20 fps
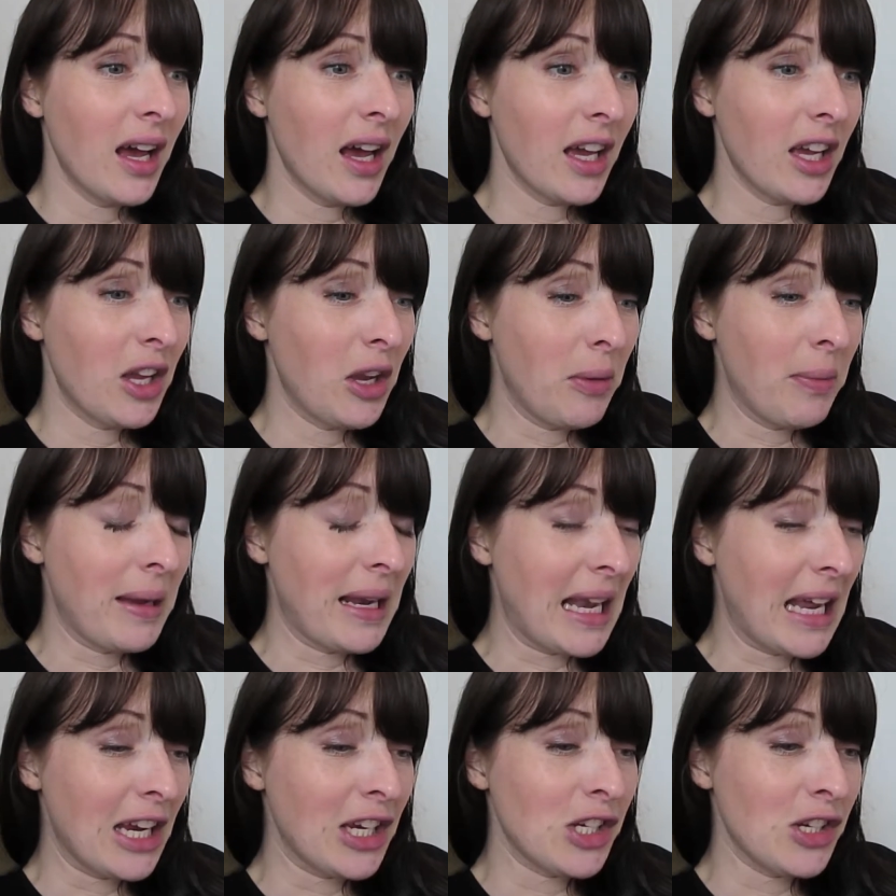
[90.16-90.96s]

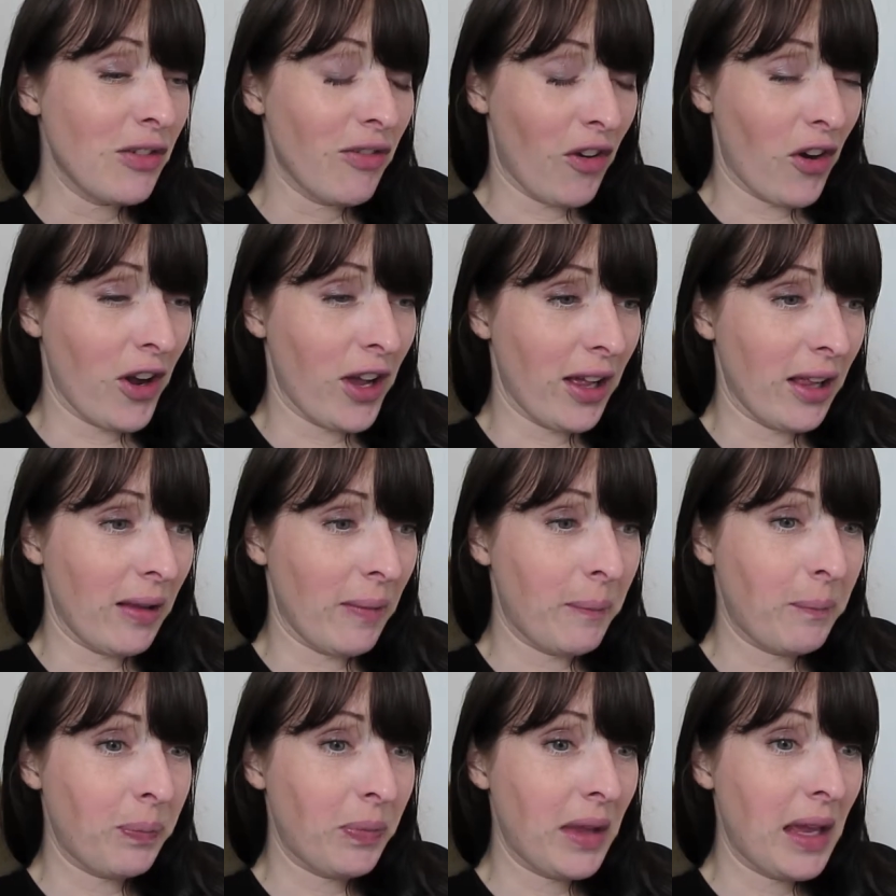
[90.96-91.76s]
accumulation of
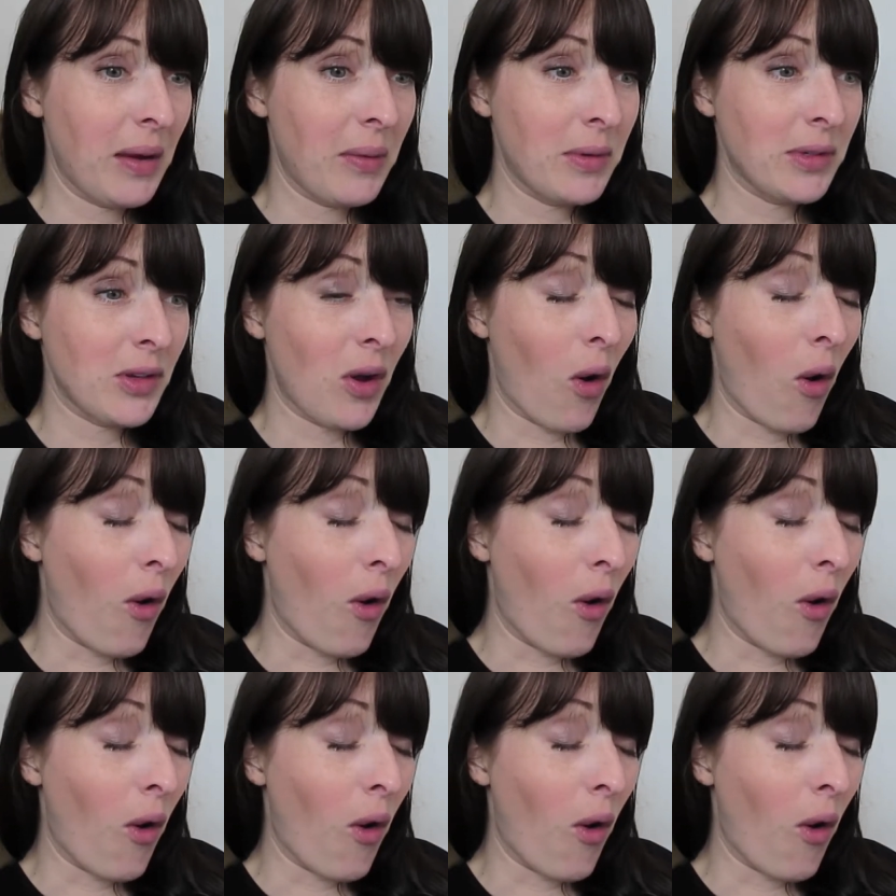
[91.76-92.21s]
oil. It was